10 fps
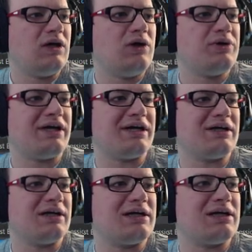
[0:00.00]
Okay,
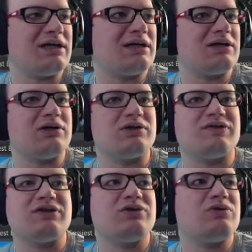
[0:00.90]

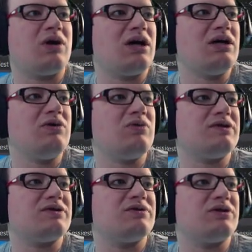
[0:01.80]
so I
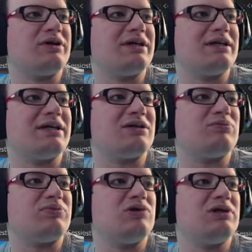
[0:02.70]
want to go ahead
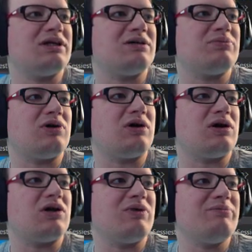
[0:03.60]
and pull up
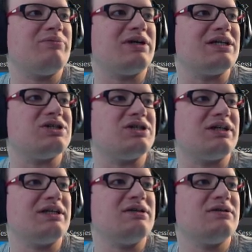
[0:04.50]
our web page
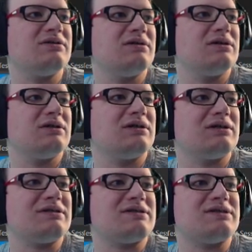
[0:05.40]
again.
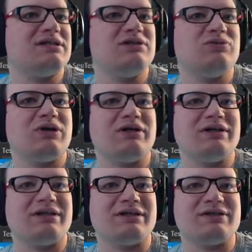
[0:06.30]
Let's see where
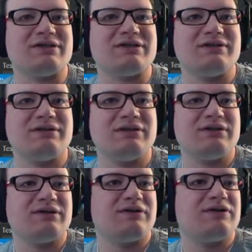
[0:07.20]
it is.
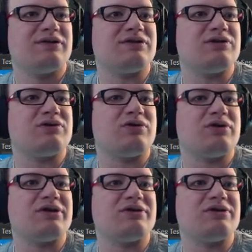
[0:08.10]
So in order to